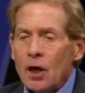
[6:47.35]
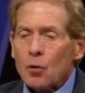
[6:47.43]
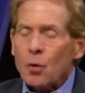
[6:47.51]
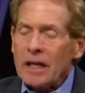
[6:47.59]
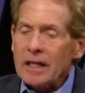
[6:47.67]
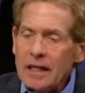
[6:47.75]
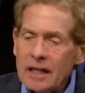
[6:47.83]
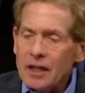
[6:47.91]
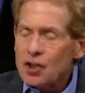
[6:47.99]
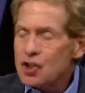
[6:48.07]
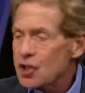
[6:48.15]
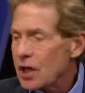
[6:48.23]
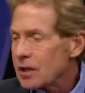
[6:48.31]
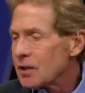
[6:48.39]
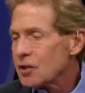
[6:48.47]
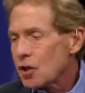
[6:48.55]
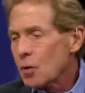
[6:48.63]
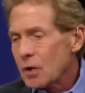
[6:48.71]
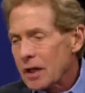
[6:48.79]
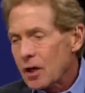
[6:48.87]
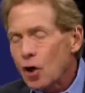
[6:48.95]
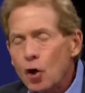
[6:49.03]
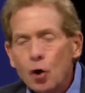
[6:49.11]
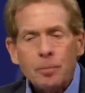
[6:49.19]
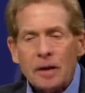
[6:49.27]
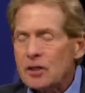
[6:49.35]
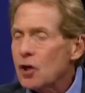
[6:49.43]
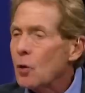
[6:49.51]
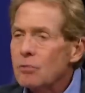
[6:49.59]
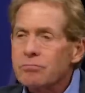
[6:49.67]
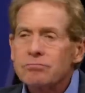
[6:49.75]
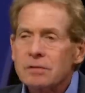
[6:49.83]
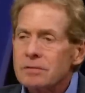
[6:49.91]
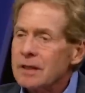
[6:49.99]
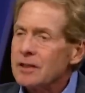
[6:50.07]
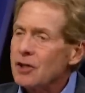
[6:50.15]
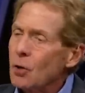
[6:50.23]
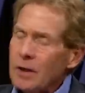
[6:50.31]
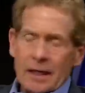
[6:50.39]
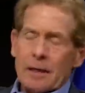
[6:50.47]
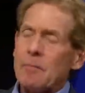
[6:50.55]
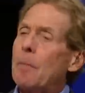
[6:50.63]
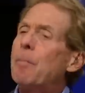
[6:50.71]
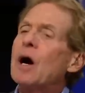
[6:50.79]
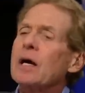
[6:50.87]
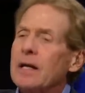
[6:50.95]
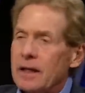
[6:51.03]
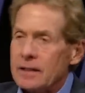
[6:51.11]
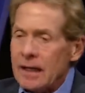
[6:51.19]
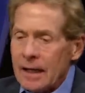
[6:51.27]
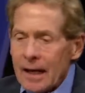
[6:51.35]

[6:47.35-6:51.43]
When he needed Jalen to go get a hoop, he'd go he'd go get him a bucket.